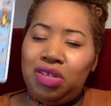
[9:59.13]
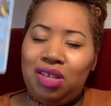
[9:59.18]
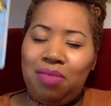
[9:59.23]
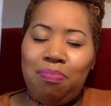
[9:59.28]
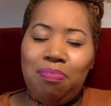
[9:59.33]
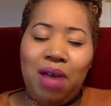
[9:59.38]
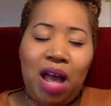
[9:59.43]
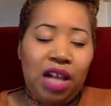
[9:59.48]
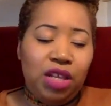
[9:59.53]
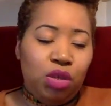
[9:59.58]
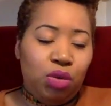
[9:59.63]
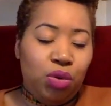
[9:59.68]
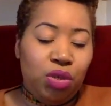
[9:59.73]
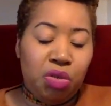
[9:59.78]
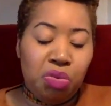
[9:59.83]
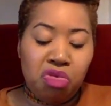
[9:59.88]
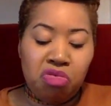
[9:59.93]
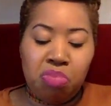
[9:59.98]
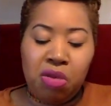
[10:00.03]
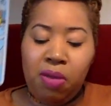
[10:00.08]
the
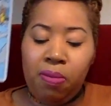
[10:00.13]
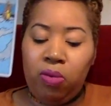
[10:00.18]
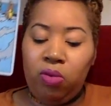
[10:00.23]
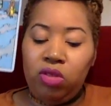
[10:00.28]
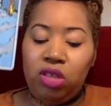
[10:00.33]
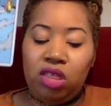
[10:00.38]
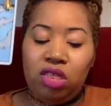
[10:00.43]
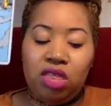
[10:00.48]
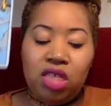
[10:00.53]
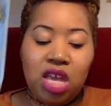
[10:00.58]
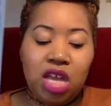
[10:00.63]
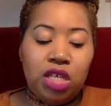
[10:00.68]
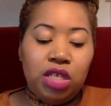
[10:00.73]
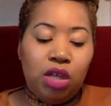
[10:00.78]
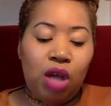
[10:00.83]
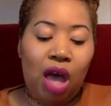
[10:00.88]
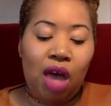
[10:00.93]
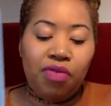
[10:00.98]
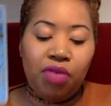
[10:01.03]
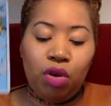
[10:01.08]
battles with people, the
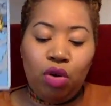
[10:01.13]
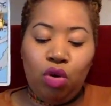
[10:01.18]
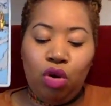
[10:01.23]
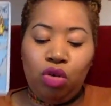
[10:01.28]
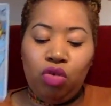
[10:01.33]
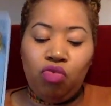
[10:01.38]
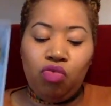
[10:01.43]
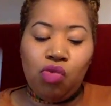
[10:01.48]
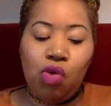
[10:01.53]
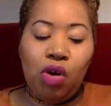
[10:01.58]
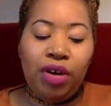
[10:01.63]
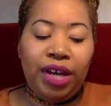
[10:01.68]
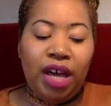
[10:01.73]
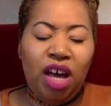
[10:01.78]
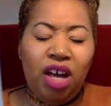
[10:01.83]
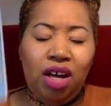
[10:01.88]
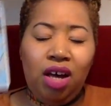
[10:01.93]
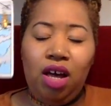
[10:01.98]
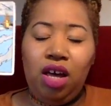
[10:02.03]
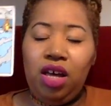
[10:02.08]
things haven't gone wrong. It
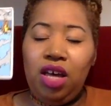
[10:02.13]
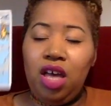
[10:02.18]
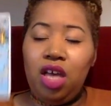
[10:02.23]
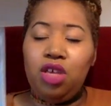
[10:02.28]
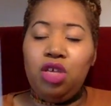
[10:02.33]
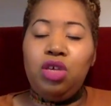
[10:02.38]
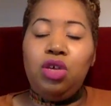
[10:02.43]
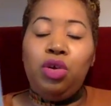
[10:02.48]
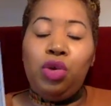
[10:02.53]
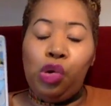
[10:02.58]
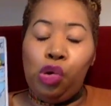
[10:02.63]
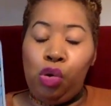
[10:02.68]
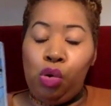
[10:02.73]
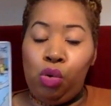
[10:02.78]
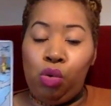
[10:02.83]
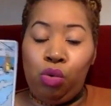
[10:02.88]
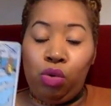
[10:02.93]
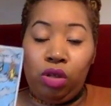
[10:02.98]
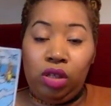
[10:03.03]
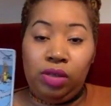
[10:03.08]
hurt
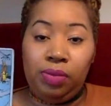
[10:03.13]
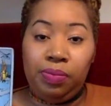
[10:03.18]
you.